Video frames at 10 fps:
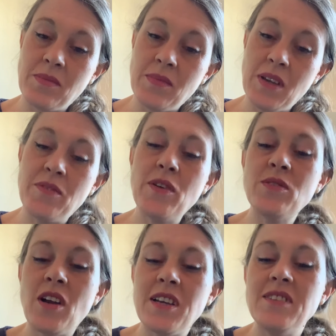It
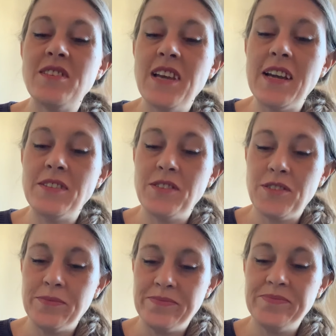feels like it's the end
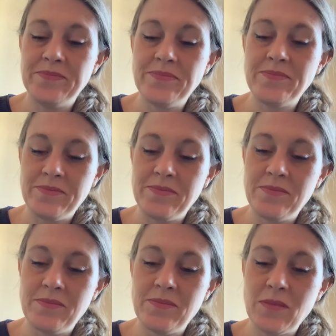
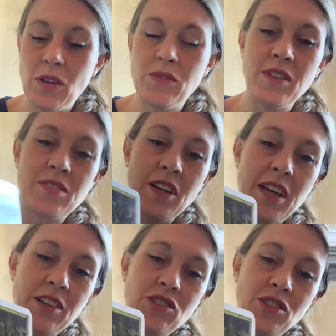of this
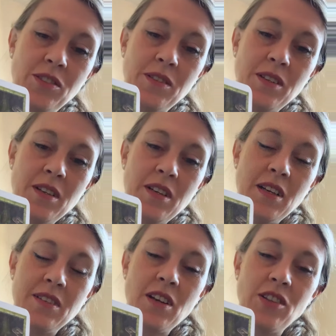connection.
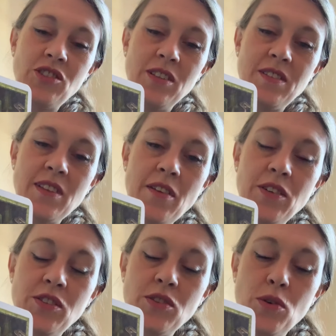It's like she's
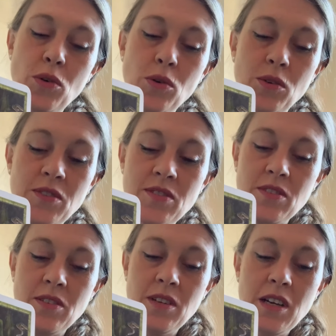severed cords
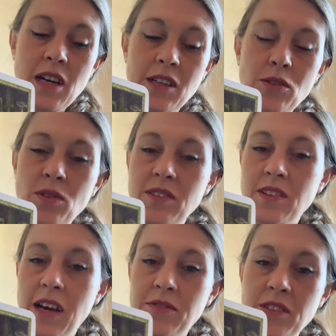and all that's
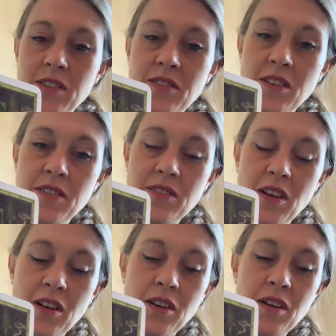left is this,
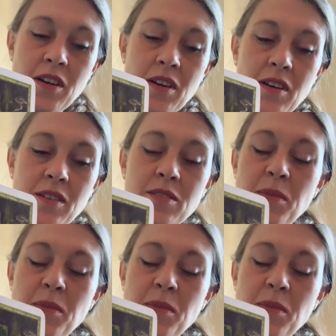uh, this